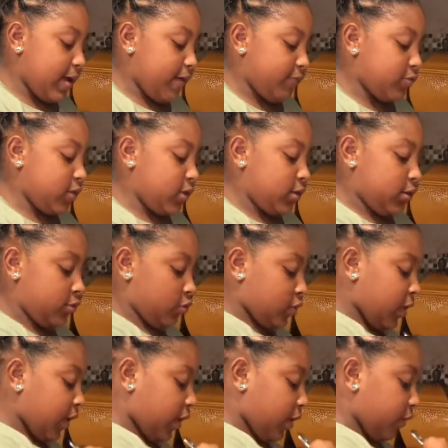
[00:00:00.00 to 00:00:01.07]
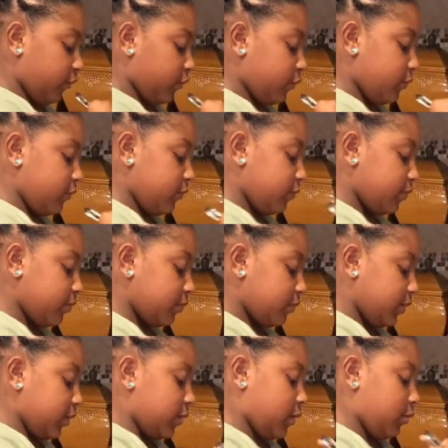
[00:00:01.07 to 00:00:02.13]
to use it if you
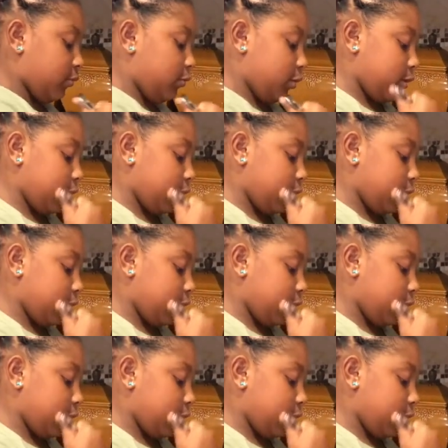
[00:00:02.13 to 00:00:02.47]
don't want to.